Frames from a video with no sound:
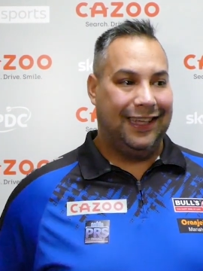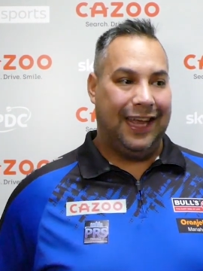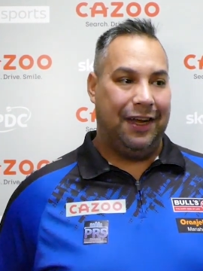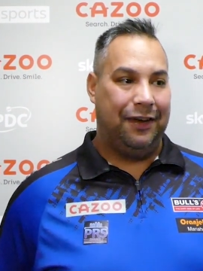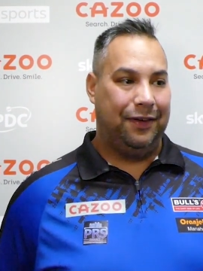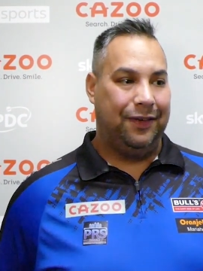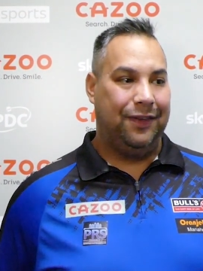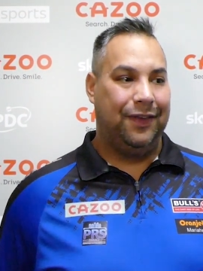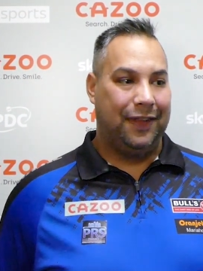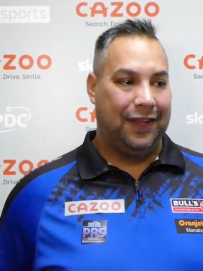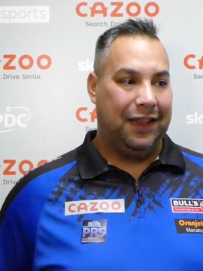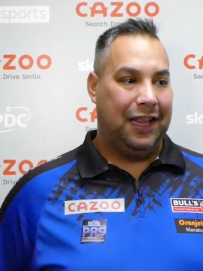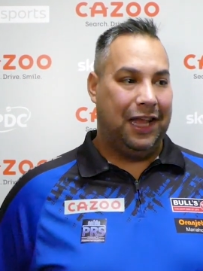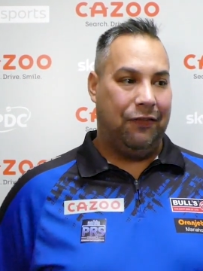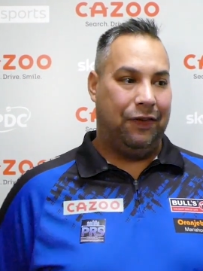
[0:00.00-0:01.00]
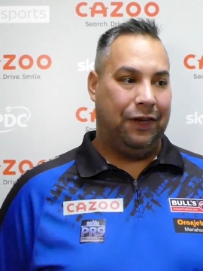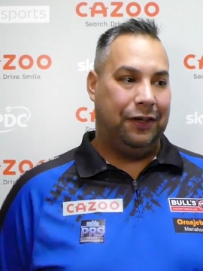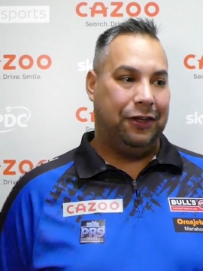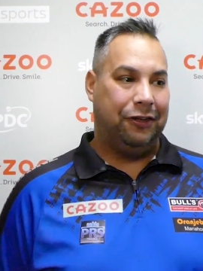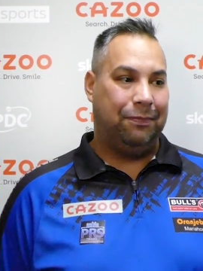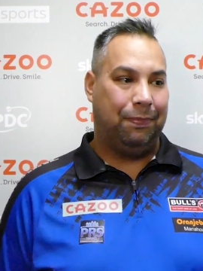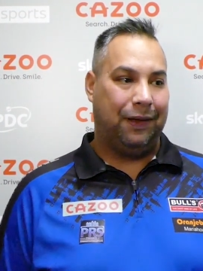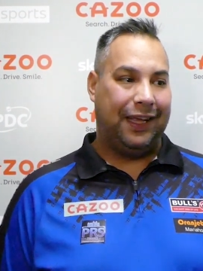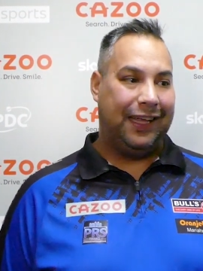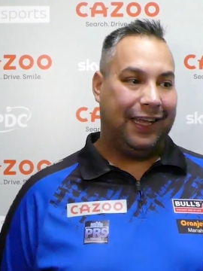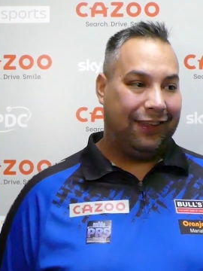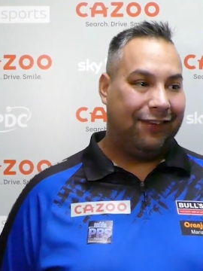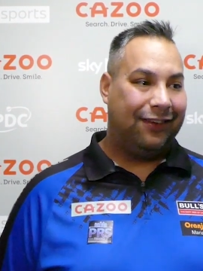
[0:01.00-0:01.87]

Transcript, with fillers: yeah, already through. Every Dutch player,